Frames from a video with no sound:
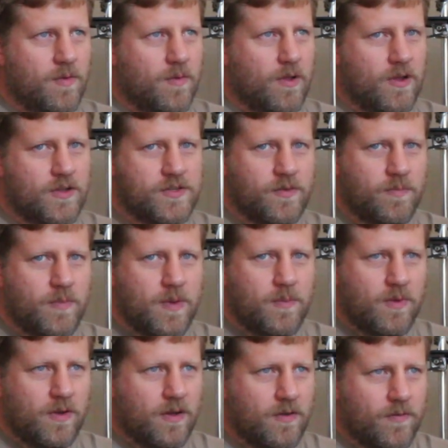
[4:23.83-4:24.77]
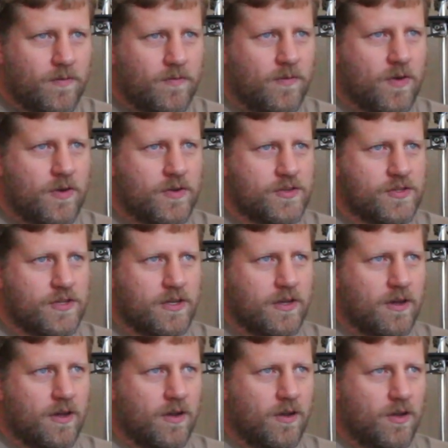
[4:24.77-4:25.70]
Lots of people are
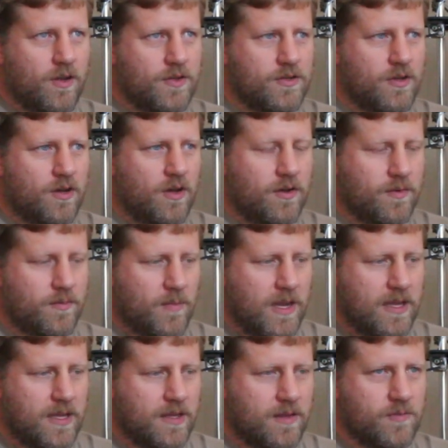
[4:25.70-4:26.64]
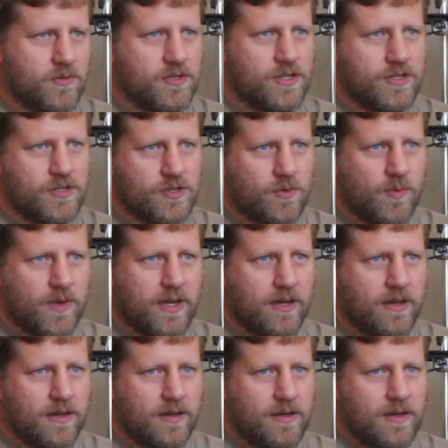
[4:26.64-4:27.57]
focusing a lot on making the machines
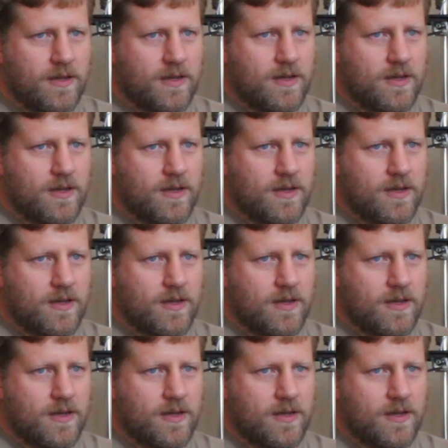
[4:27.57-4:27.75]
quicker.